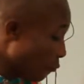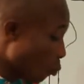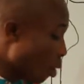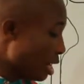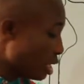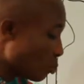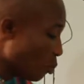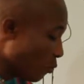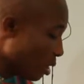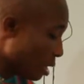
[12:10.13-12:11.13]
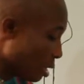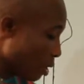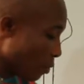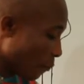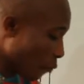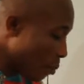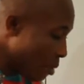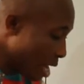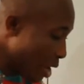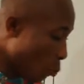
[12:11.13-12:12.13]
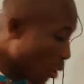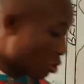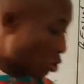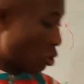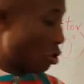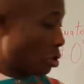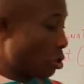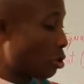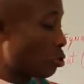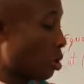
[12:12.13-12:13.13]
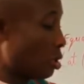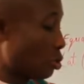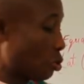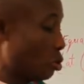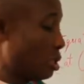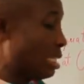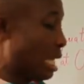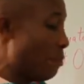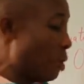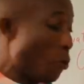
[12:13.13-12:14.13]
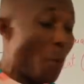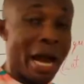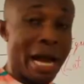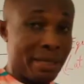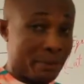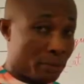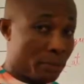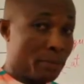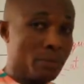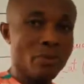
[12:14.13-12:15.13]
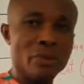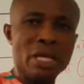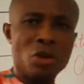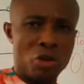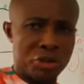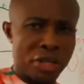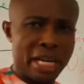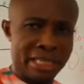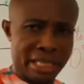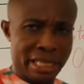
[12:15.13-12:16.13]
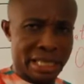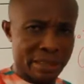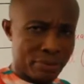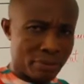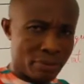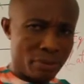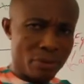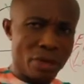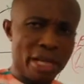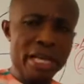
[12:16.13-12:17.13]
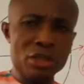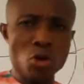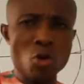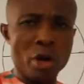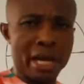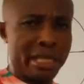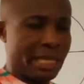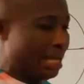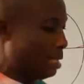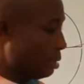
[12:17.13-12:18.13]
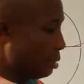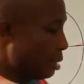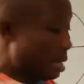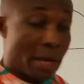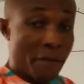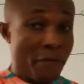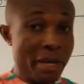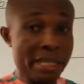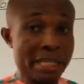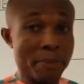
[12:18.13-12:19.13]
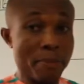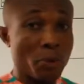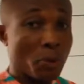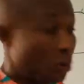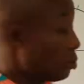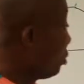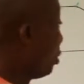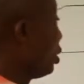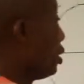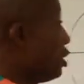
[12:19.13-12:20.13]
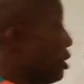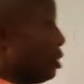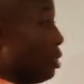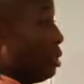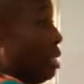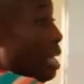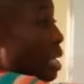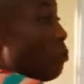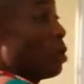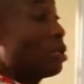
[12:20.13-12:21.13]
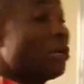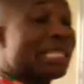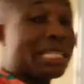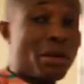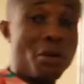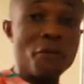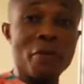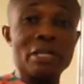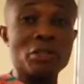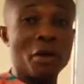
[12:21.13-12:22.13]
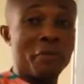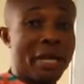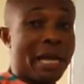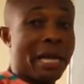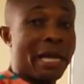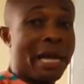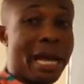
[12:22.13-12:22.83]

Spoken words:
one is moving from the equator northwards to determine where the country Nigeria is located, very simple. The equatorial circumference of the